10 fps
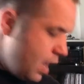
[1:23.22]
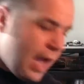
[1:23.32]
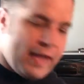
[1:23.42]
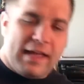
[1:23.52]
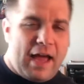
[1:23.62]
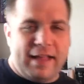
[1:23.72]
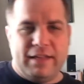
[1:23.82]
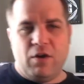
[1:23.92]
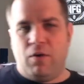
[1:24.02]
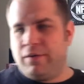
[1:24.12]
and I, I,
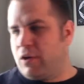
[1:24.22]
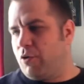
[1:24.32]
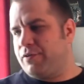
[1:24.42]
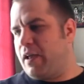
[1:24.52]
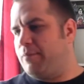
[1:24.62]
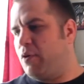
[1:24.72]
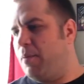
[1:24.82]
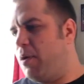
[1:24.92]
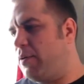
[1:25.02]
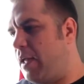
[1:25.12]
didn't know it was a gold stamp
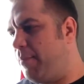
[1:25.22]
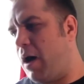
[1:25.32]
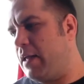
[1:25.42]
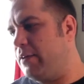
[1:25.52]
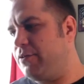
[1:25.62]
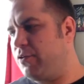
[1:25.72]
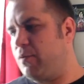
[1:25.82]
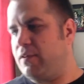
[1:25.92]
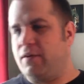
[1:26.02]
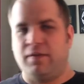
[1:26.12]
promo when I bought it. It was just
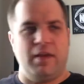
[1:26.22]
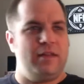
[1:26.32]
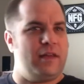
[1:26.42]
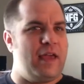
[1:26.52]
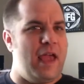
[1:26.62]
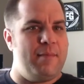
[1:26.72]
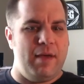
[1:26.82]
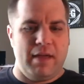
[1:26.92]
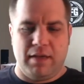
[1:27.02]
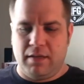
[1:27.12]
one of those things that came
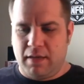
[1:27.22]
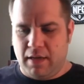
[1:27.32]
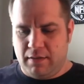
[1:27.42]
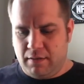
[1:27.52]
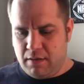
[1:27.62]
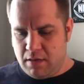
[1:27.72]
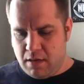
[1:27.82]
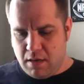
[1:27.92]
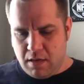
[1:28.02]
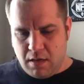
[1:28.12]
in, and, and
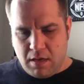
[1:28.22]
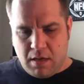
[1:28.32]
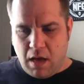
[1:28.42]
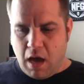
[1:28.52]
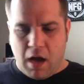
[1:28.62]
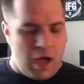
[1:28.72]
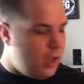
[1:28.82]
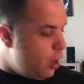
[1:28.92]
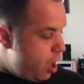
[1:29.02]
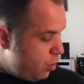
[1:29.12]
uh,
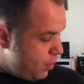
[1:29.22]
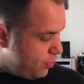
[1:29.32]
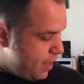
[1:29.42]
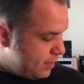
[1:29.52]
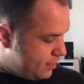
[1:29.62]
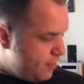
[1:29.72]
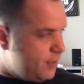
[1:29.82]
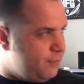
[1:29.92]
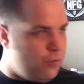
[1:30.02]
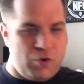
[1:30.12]
along with that
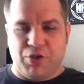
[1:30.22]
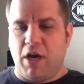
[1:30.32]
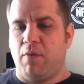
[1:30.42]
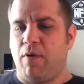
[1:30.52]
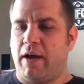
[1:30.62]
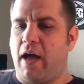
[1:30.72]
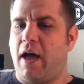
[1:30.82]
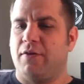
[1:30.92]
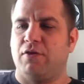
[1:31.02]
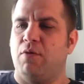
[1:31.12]
74 jailbreak, I
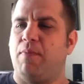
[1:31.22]
also